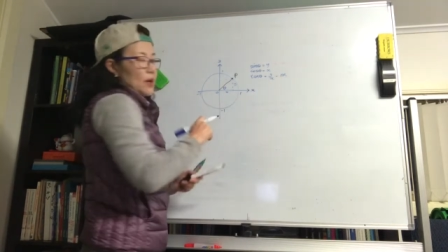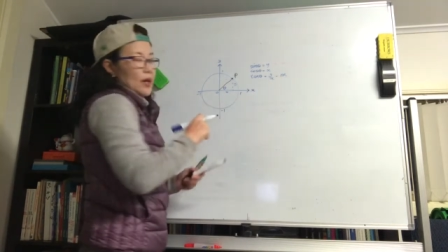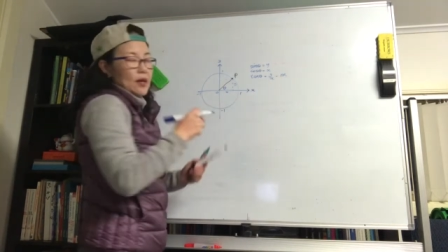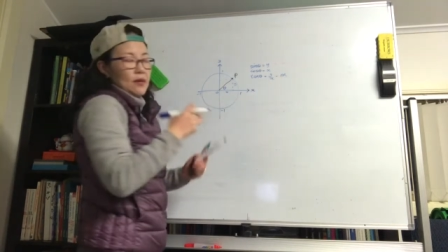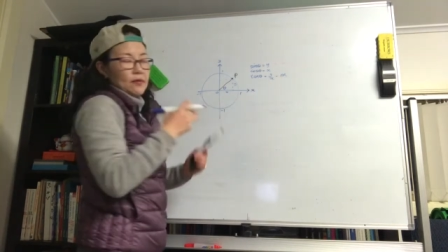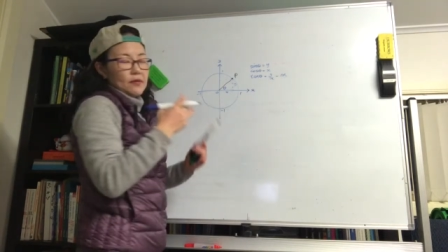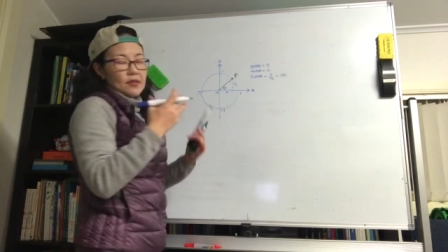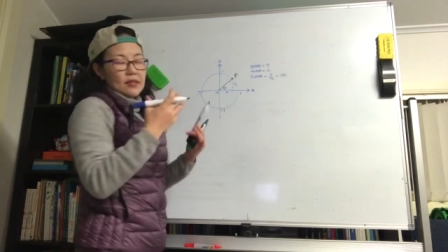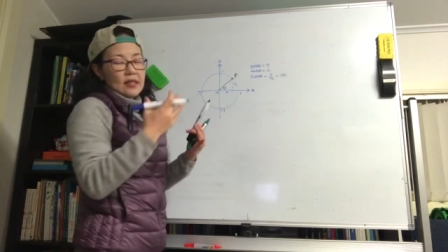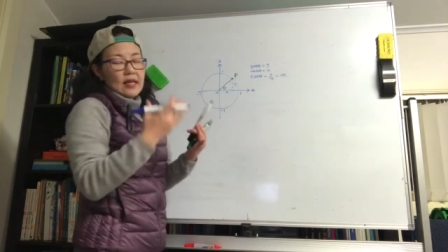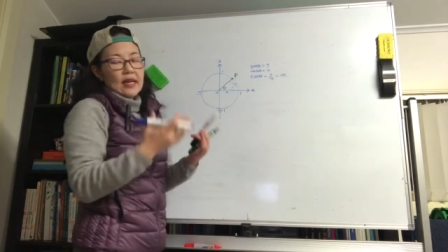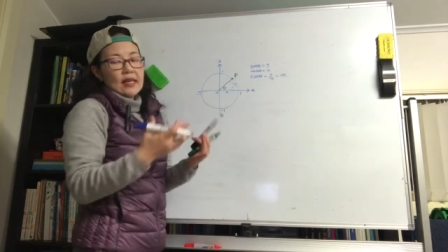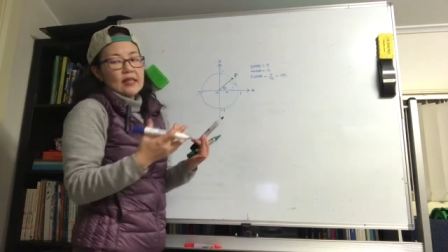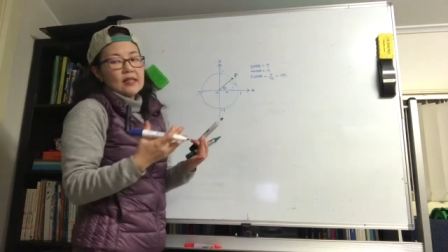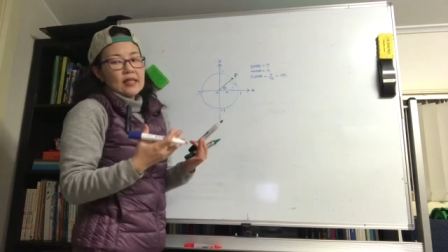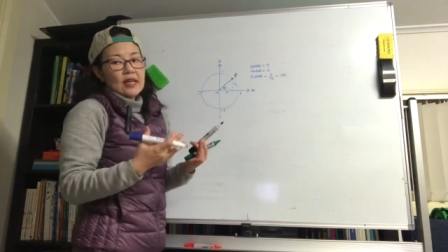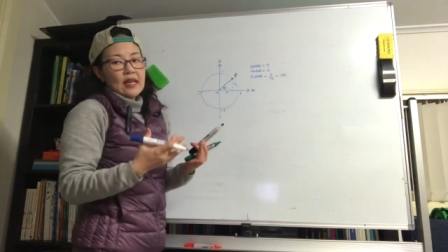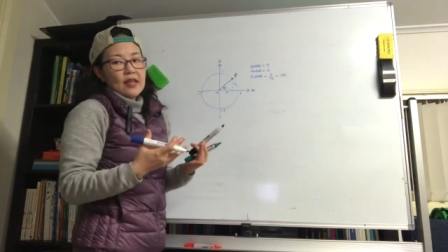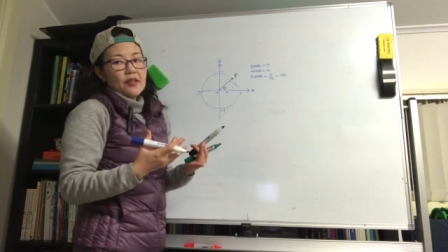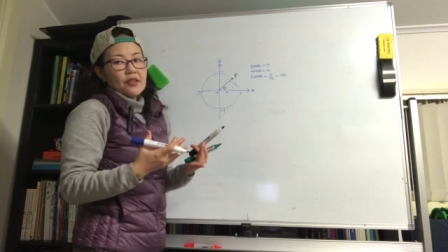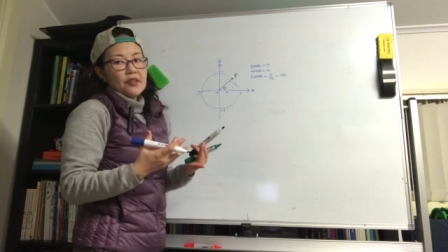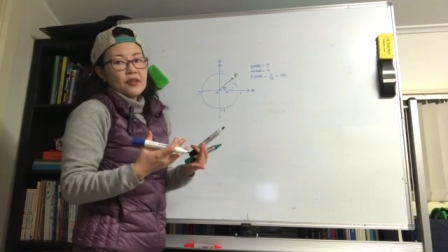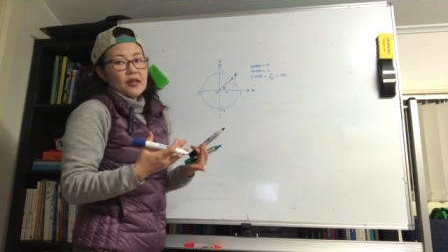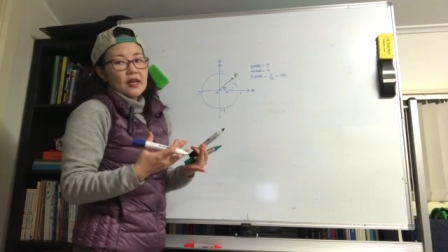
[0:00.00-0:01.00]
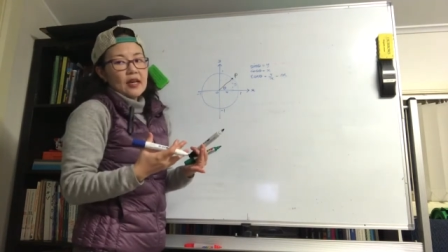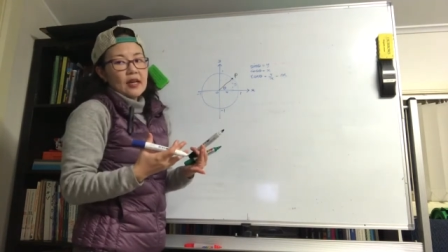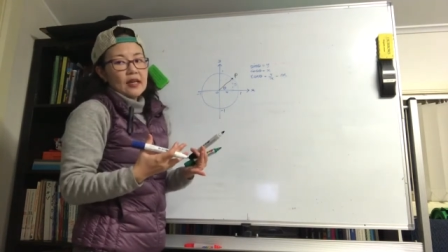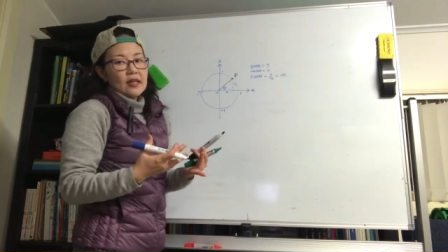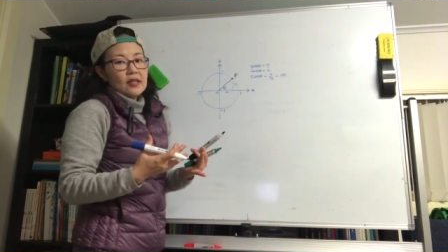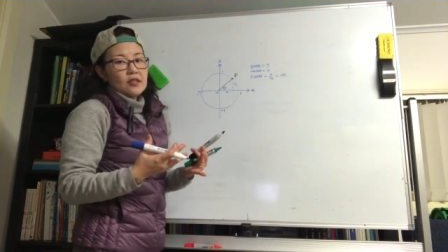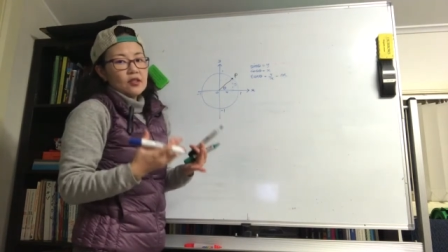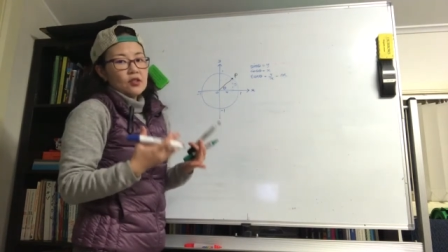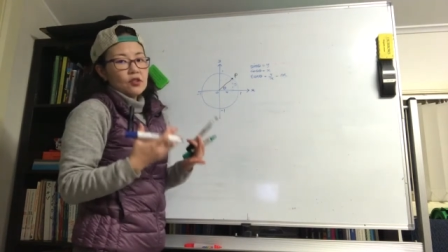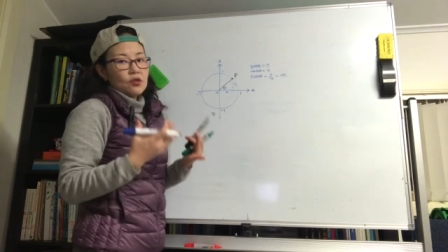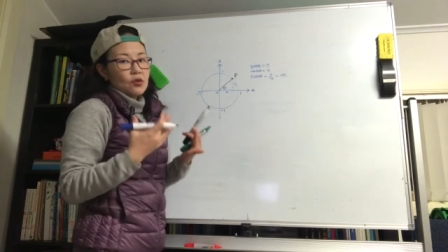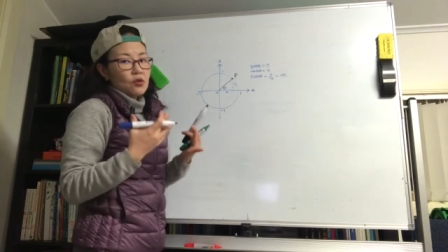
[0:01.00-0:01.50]
of saying tan theta is
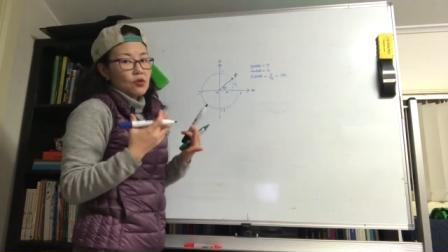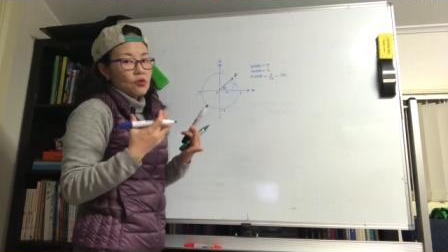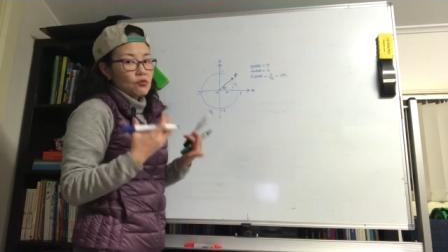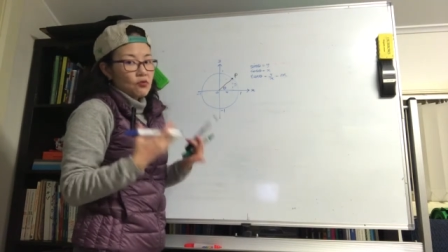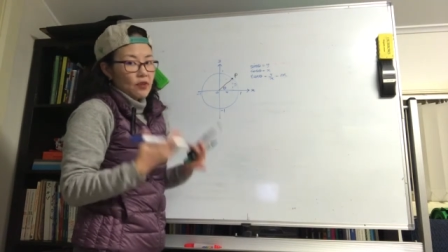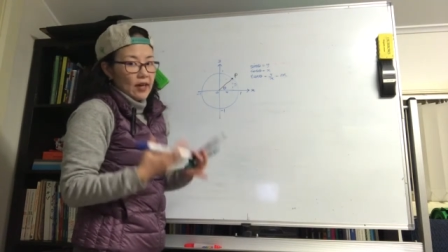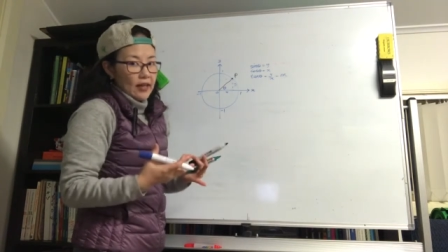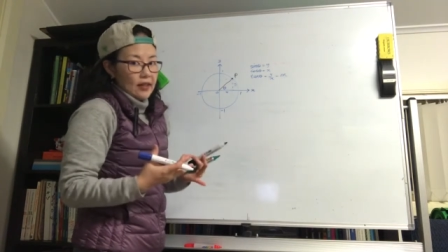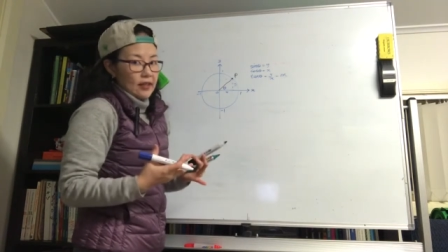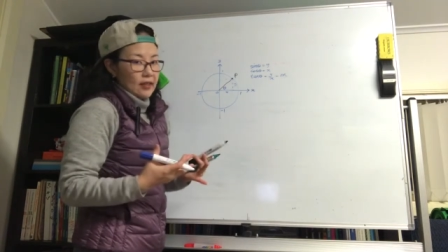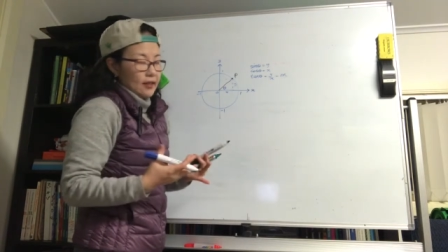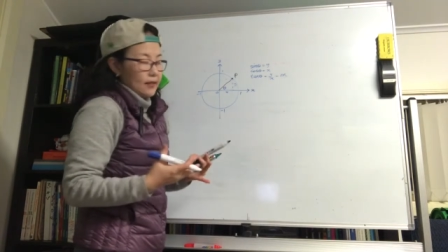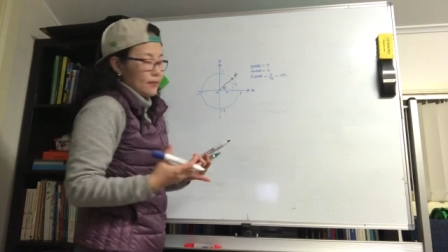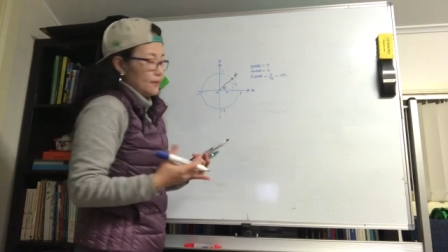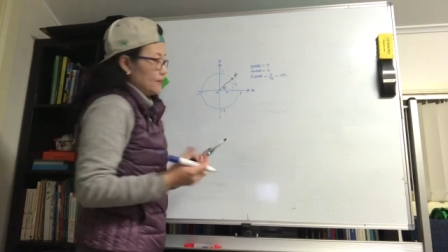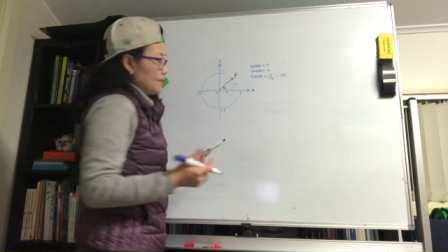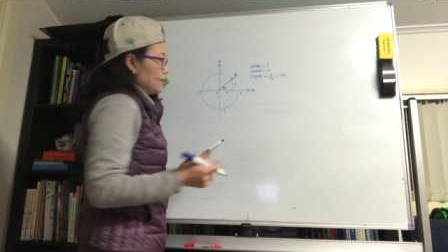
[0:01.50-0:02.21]
your gradient.